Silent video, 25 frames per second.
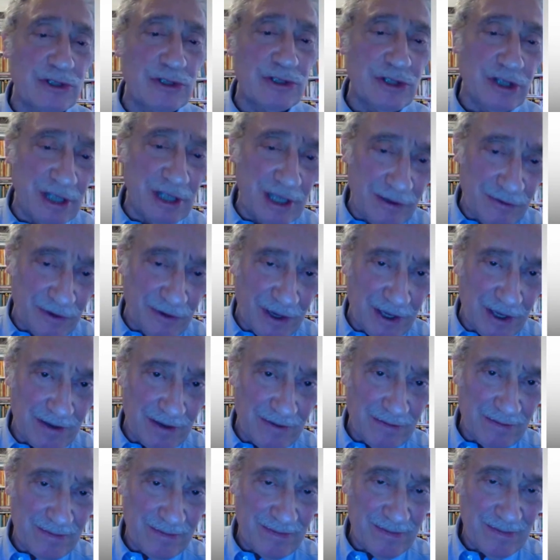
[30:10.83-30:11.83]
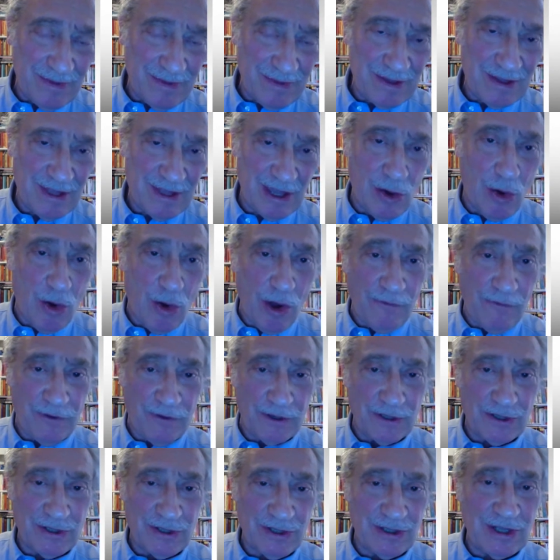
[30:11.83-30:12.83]
I was leaving the
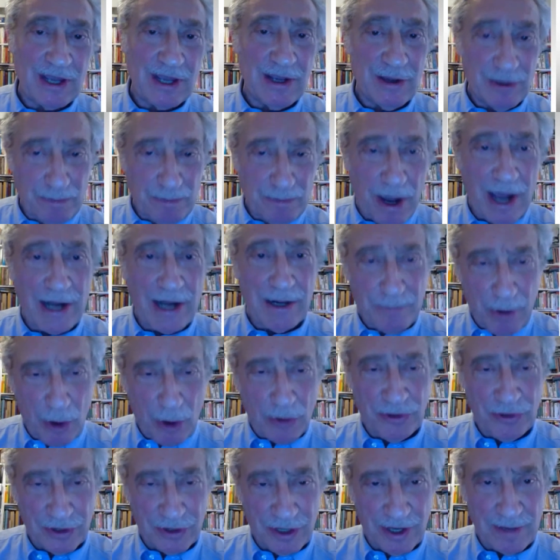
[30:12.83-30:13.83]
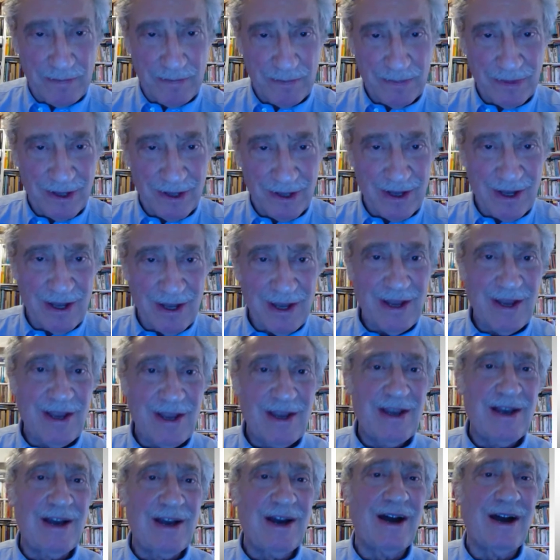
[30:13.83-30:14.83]
office, saying goodbye to both of them,
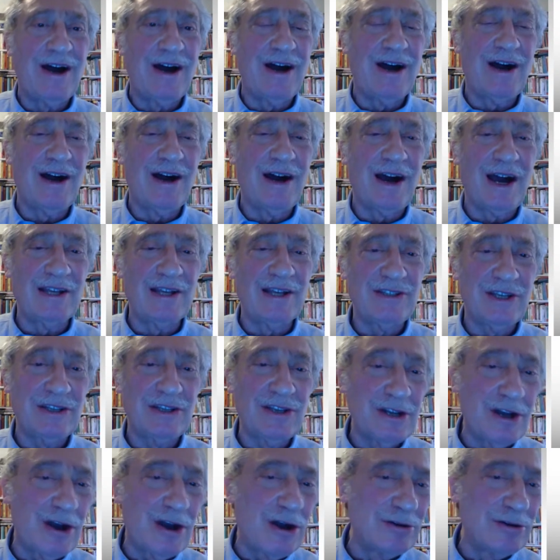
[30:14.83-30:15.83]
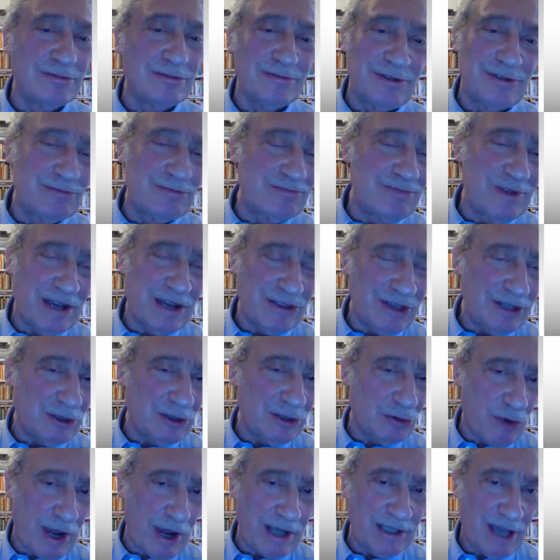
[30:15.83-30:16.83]
I said, you know, I
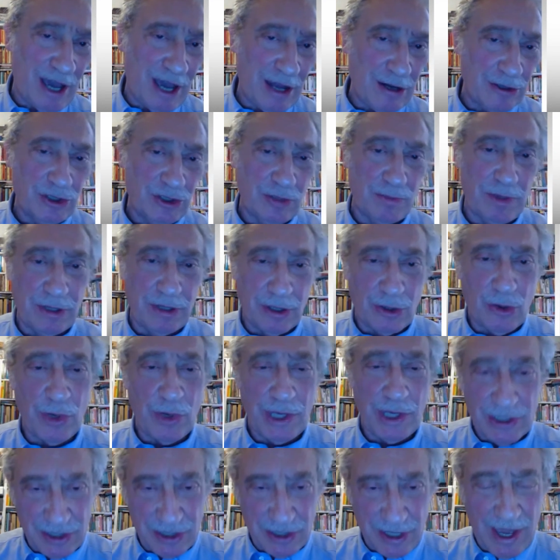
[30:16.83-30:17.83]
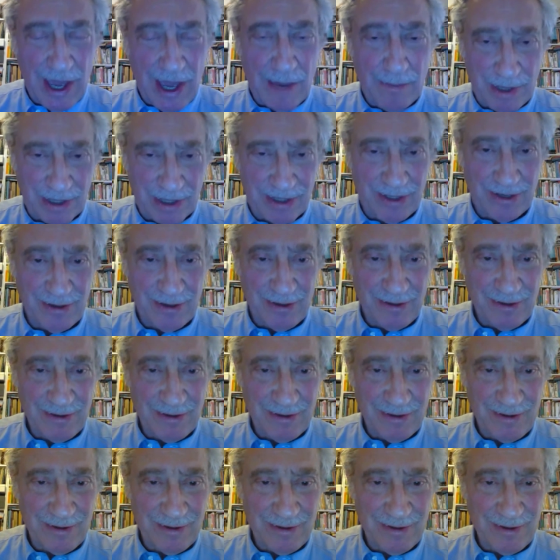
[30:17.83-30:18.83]
think the right title should be The Queen's Gambit.
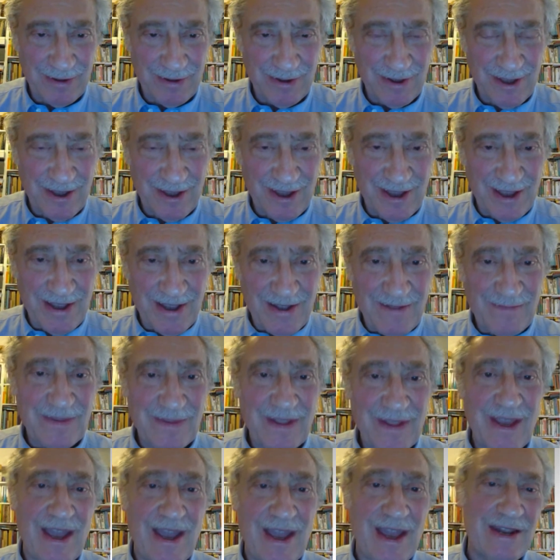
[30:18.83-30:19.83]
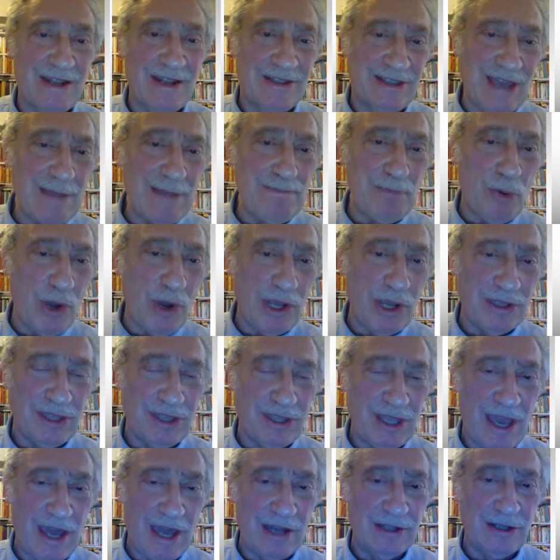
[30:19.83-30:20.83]
And at that
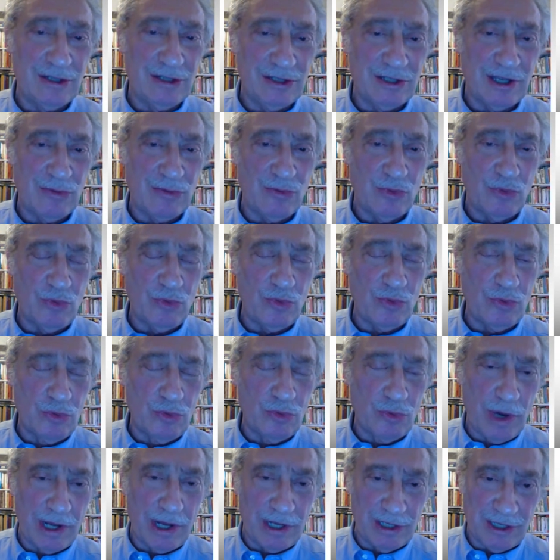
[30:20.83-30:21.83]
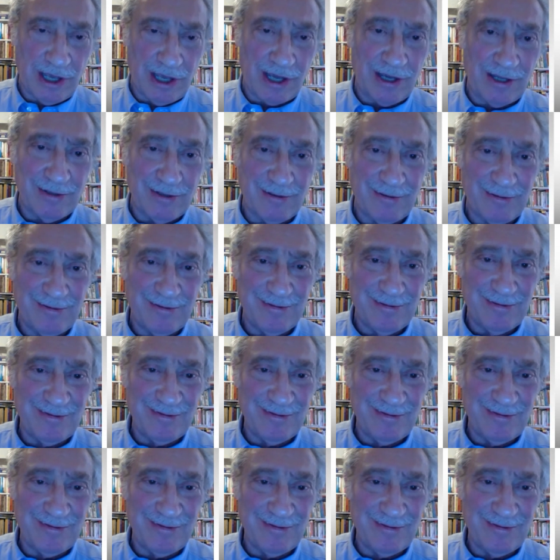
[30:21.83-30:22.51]
point, the editor said, wait a second,